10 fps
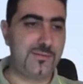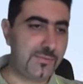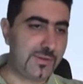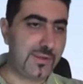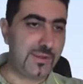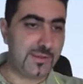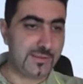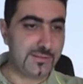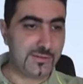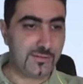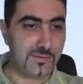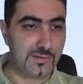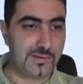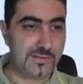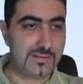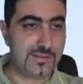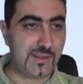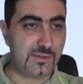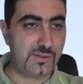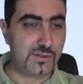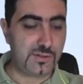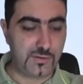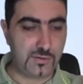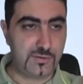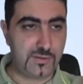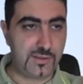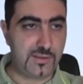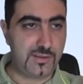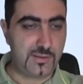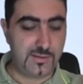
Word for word: Okay, so let's sketch on the